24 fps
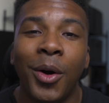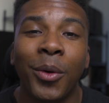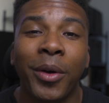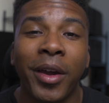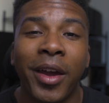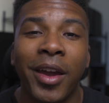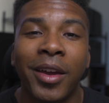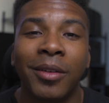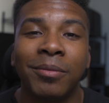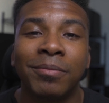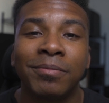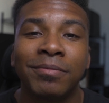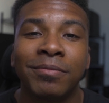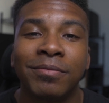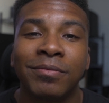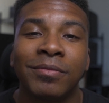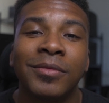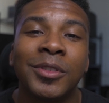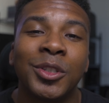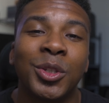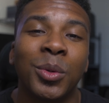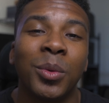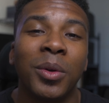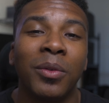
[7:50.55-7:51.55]
Okay,
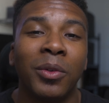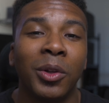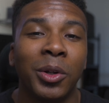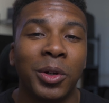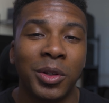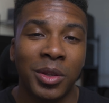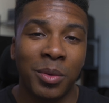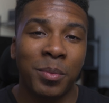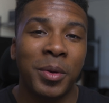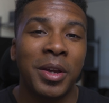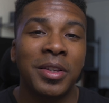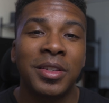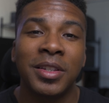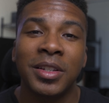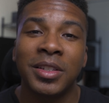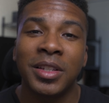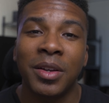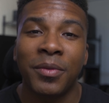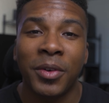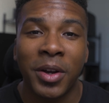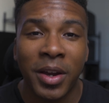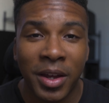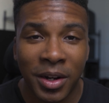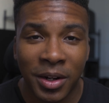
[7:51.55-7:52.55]
so we've learned the basics
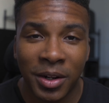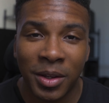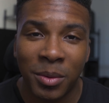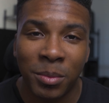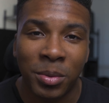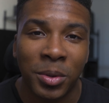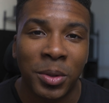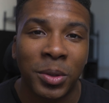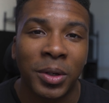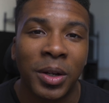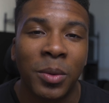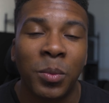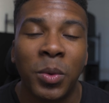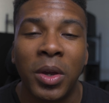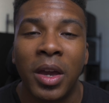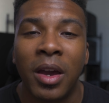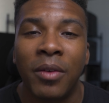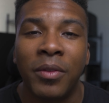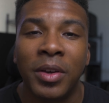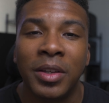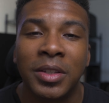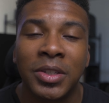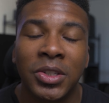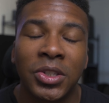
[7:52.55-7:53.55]
of our editing program, we
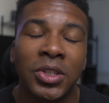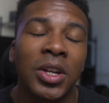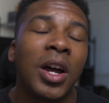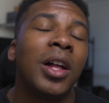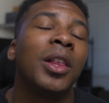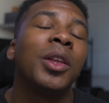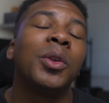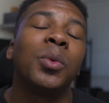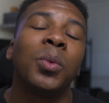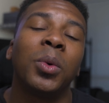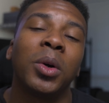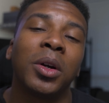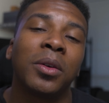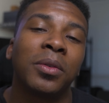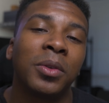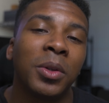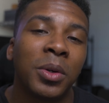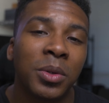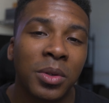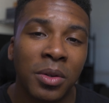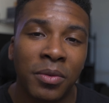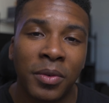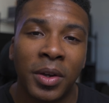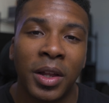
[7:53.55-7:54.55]
have a solid
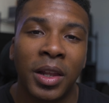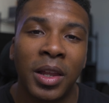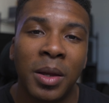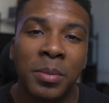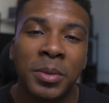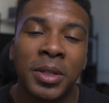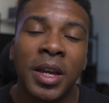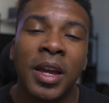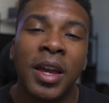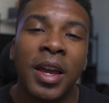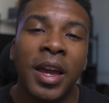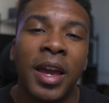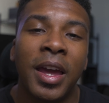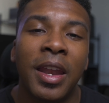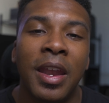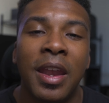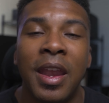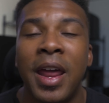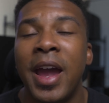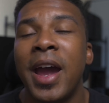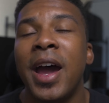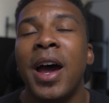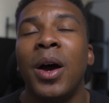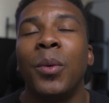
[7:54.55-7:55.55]
workflow developed, and
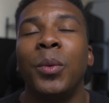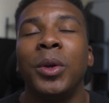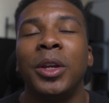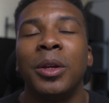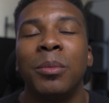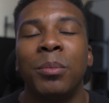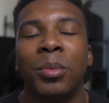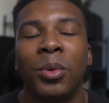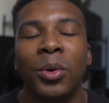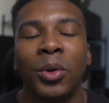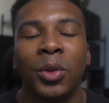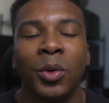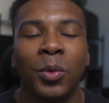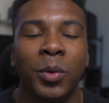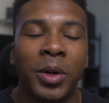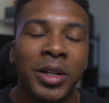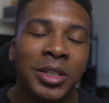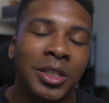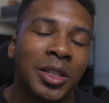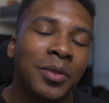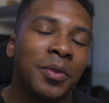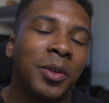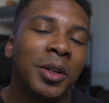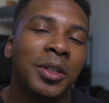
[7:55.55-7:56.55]
now we can pour the
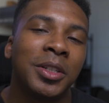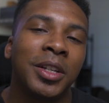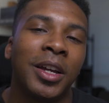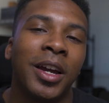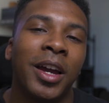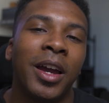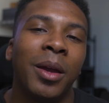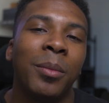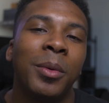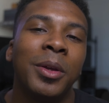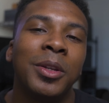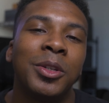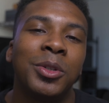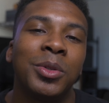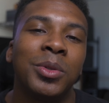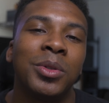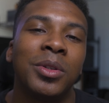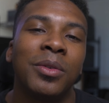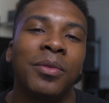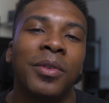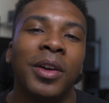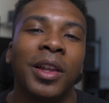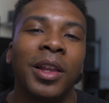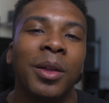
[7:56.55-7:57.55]
rest of our time into
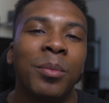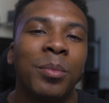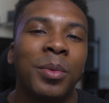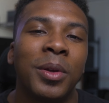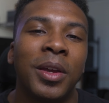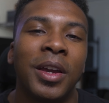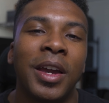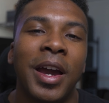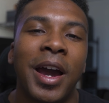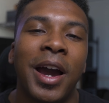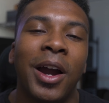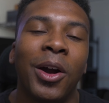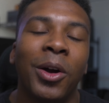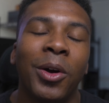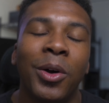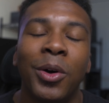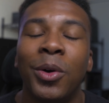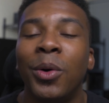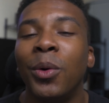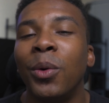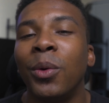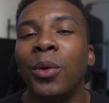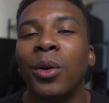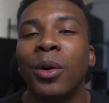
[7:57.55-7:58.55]
developing our
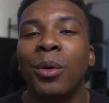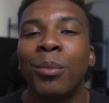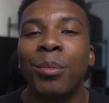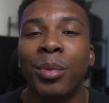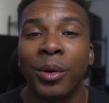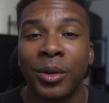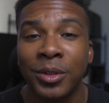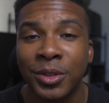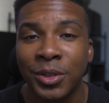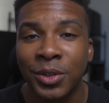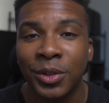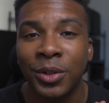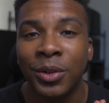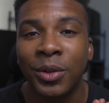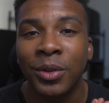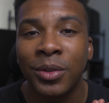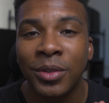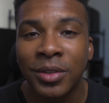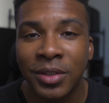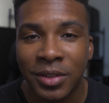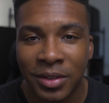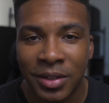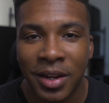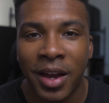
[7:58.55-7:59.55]
own personal
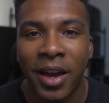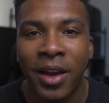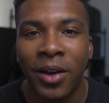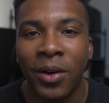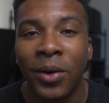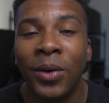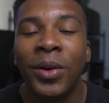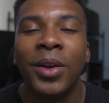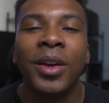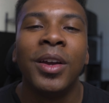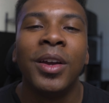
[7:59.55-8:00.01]
style.